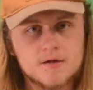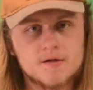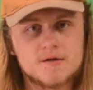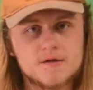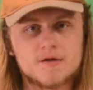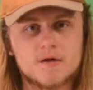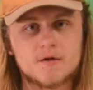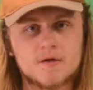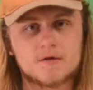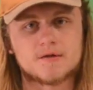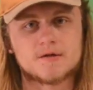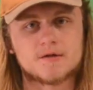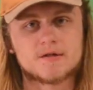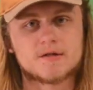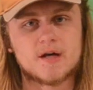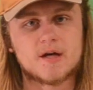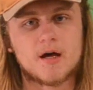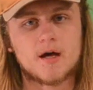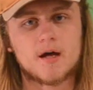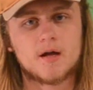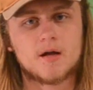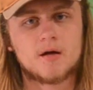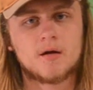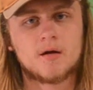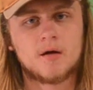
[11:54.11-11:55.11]
So
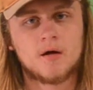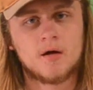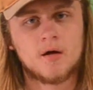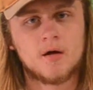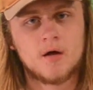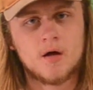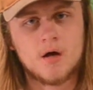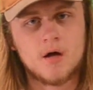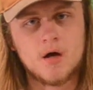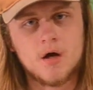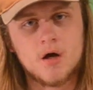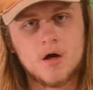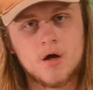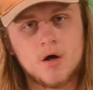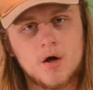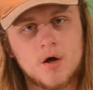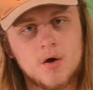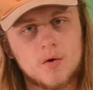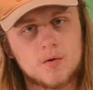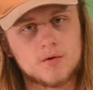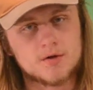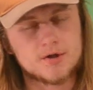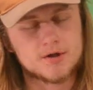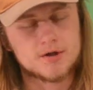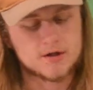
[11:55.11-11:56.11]
instead,
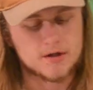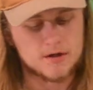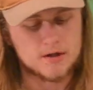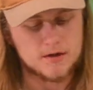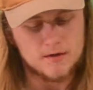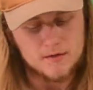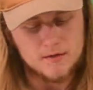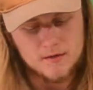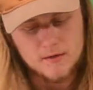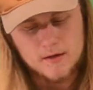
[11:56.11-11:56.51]
we're just gonna do